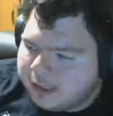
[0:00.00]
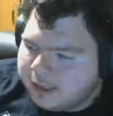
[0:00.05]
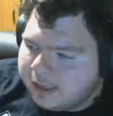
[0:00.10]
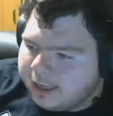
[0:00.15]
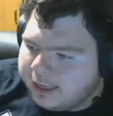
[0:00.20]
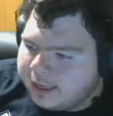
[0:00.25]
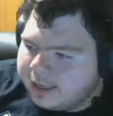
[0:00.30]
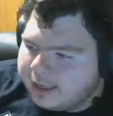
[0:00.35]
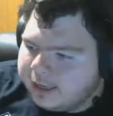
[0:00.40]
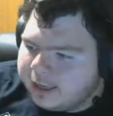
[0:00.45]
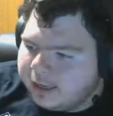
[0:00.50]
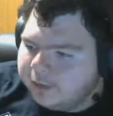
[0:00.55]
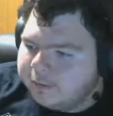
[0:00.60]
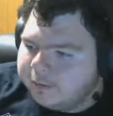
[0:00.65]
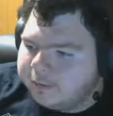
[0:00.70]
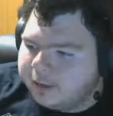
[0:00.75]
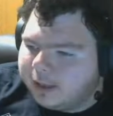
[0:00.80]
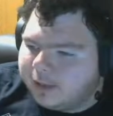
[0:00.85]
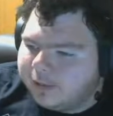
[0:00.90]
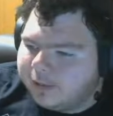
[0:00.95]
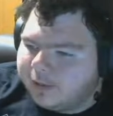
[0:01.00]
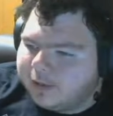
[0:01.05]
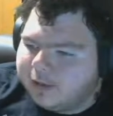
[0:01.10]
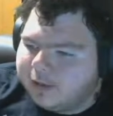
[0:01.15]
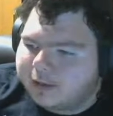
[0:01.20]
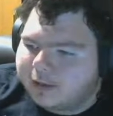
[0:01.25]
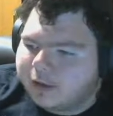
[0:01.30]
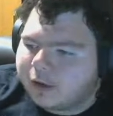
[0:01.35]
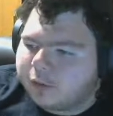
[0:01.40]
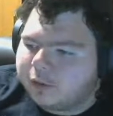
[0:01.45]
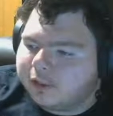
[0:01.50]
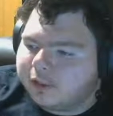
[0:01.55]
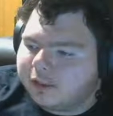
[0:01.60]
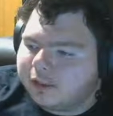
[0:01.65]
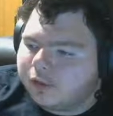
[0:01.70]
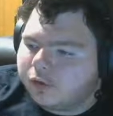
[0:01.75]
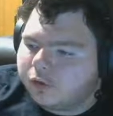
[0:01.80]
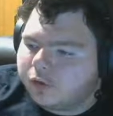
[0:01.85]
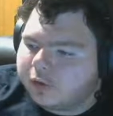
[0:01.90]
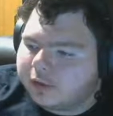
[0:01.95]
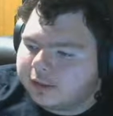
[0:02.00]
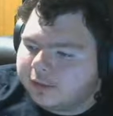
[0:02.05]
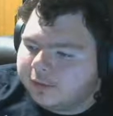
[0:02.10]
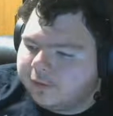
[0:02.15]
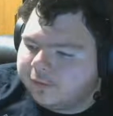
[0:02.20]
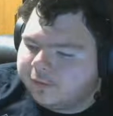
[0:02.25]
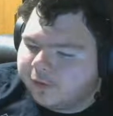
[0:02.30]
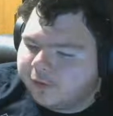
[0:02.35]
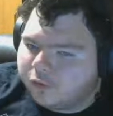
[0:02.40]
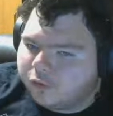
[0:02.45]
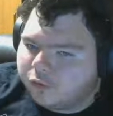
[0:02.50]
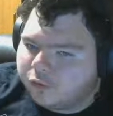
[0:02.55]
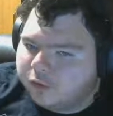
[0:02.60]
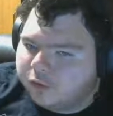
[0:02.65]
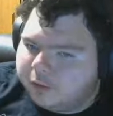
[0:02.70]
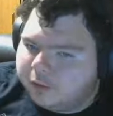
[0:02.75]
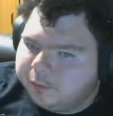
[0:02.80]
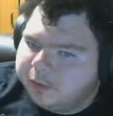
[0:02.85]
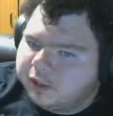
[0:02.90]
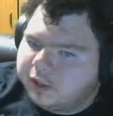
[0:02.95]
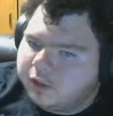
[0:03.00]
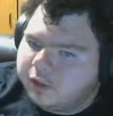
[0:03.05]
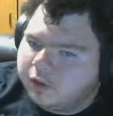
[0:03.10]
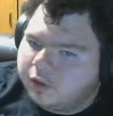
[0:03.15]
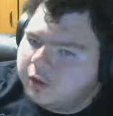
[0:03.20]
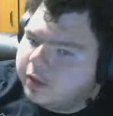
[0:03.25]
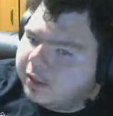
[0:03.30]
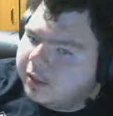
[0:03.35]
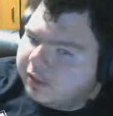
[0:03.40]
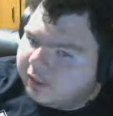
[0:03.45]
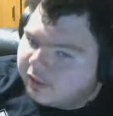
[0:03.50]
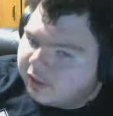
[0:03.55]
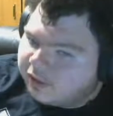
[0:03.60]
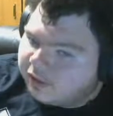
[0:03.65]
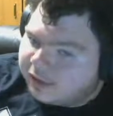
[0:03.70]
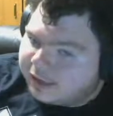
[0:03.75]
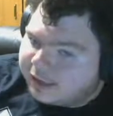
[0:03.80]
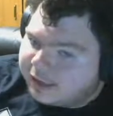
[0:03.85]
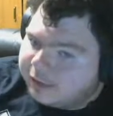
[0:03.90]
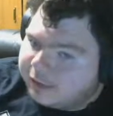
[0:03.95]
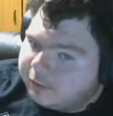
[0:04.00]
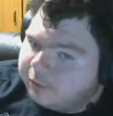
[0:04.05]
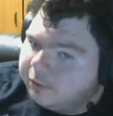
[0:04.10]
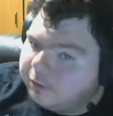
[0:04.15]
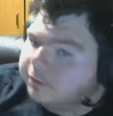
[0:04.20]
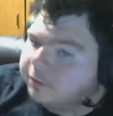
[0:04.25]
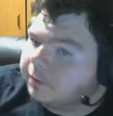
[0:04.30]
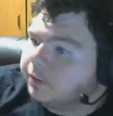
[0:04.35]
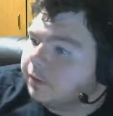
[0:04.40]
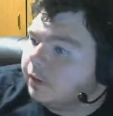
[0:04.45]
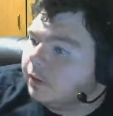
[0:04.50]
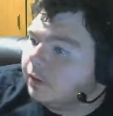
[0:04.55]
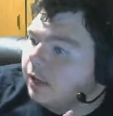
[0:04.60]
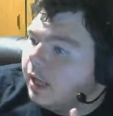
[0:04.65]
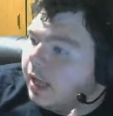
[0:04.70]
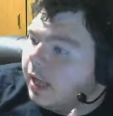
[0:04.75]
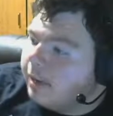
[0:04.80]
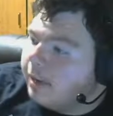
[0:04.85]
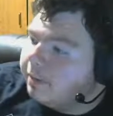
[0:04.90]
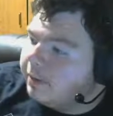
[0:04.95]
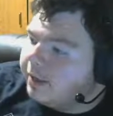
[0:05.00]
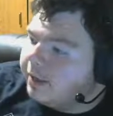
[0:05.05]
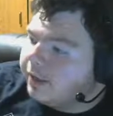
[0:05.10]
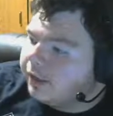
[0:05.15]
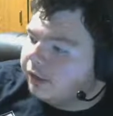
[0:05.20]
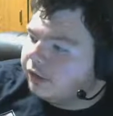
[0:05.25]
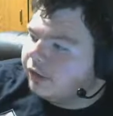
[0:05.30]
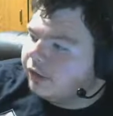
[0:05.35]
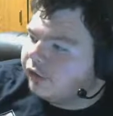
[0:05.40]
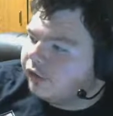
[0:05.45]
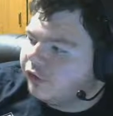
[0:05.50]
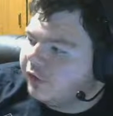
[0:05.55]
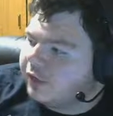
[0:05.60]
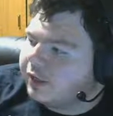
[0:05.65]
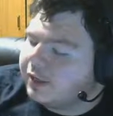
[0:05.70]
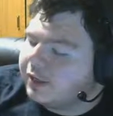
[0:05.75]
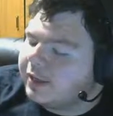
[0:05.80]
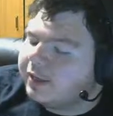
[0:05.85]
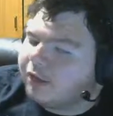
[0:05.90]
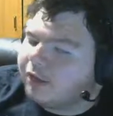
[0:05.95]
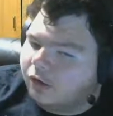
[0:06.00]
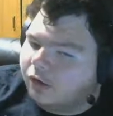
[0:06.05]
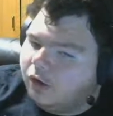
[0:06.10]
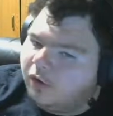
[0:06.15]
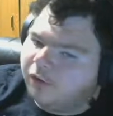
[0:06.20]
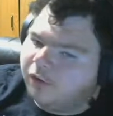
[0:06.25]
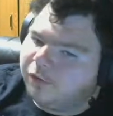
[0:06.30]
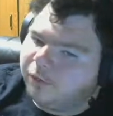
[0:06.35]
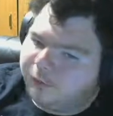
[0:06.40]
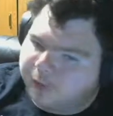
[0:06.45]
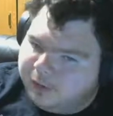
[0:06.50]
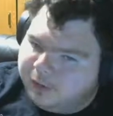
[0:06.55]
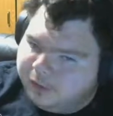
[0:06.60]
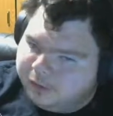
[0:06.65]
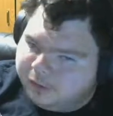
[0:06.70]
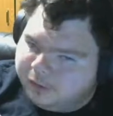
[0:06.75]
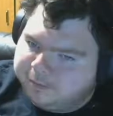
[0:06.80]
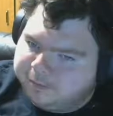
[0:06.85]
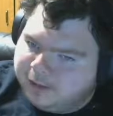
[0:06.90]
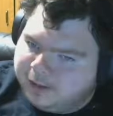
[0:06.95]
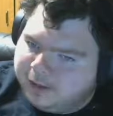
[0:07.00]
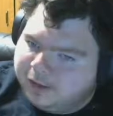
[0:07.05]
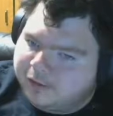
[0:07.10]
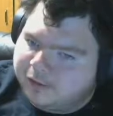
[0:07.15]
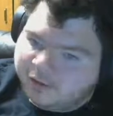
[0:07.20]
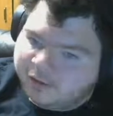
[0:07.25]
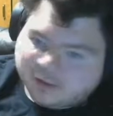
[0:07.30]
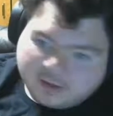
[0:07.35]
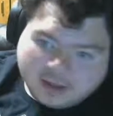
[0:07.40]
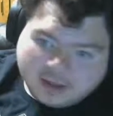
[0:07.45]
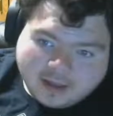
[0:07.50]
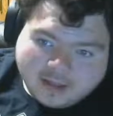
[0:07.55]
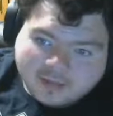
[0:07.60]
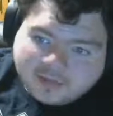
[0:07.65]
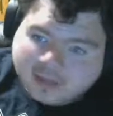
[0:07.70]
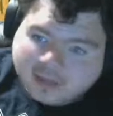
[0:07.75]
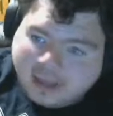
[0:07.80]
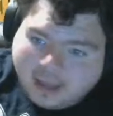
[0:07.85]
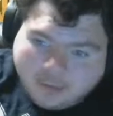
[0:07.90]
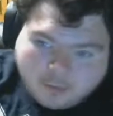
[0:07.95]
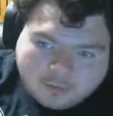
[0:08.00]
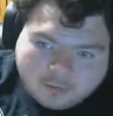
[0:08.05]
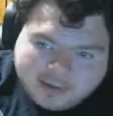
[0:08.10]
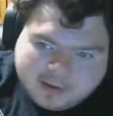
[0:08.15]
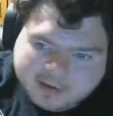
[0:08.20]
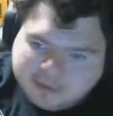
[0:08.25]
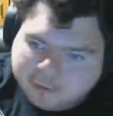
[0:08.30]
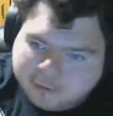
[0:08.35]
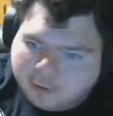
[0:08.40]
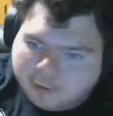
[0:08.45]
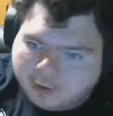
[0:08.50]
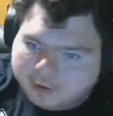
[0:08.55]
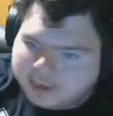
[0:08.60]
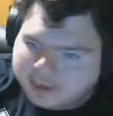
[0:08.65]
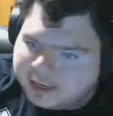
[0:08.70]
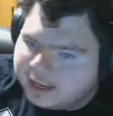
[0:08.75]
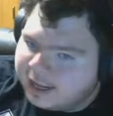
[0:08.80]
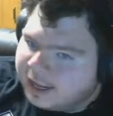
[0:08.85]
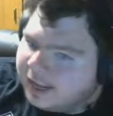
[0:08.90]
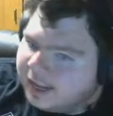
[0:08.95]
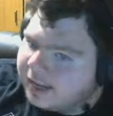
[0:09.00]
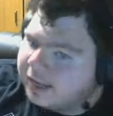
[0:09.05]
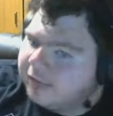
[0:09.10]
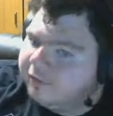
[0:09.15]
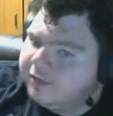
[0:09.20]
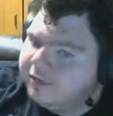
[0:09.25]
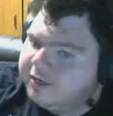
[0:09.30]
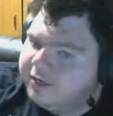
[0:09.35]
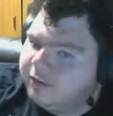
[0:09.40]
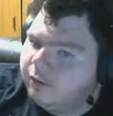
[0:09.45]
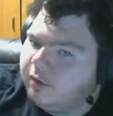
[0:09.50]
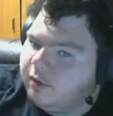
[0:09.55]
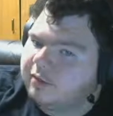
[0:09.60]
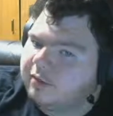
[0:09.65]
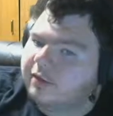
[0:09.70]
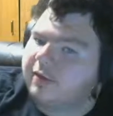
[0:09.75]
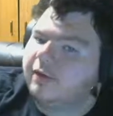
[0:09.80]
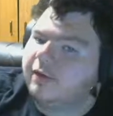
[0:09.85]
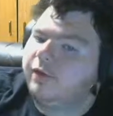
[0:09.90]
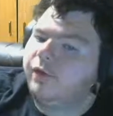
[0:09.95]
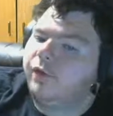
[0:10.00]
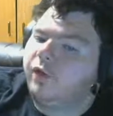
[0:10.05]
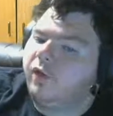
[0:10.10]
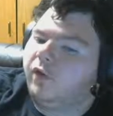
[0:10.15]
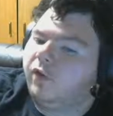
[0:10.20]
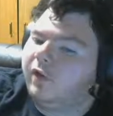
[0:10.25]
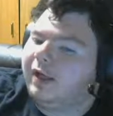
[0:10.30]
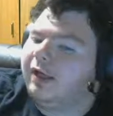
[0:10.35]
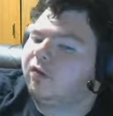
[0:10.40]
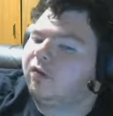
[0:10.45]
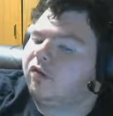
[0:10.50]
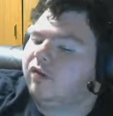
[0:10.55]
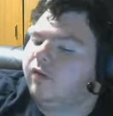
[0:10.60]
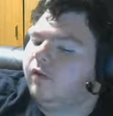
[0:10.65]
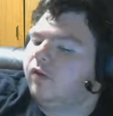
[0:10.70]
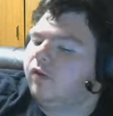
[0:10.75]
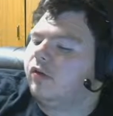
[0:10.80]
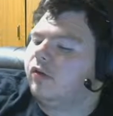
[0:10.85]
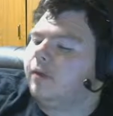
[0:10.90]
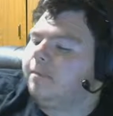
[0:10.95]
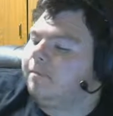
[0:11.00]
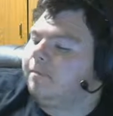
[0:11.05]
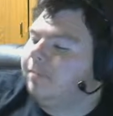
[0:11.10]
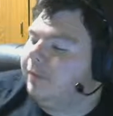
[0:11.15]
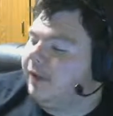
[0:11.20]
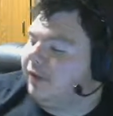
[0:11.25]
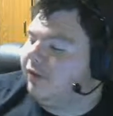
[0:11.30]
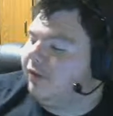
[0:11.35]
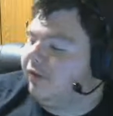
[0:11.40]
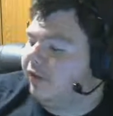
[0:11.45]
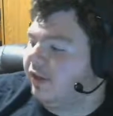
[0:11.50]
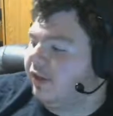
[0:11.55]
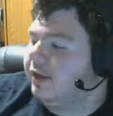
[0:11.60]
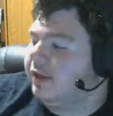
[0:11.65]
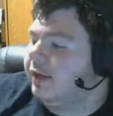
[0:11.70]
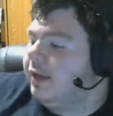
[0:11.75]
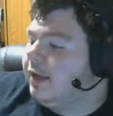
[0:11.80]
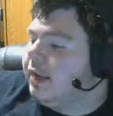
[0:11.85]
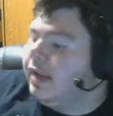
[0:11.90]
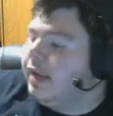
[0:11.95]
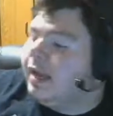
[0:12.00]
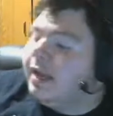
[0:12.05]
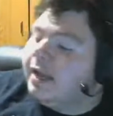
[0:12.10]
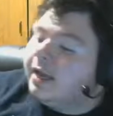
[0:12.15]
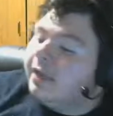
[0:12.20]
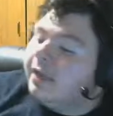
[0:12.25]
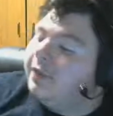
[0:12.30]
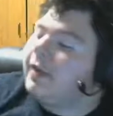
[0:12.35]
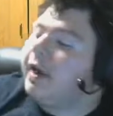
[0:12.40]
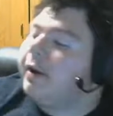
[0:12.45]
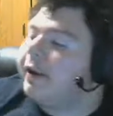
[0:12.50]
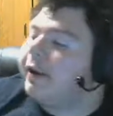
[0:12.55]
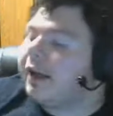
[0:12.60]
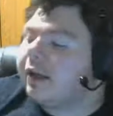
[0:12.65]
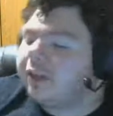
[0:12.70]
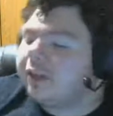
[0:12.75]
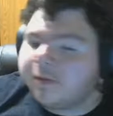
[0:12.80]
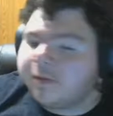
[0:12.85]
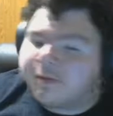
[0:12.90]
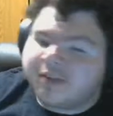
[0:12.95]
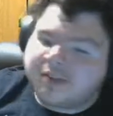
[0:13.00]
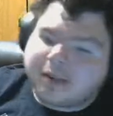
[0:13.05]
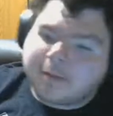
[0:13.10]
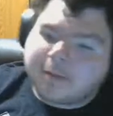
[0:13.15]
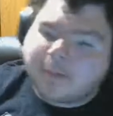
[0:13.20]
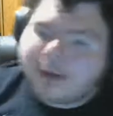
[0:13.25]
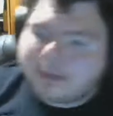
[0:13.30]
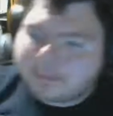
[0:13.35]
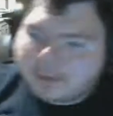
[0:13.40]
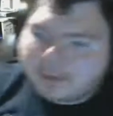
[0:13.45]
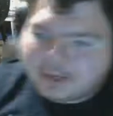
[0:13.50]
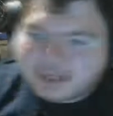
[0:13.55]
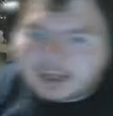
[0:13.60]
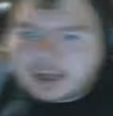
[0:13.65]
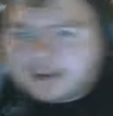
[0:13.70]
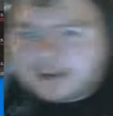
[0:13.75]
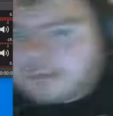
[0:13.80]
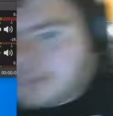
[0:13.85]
him, and then like what they look like in the first one, then what they look like in the second one. But here's the trick. It's all for $100. That would be one heck of a deal, I think, for The Last of Us on PC. And that would actually be something I'd pick up.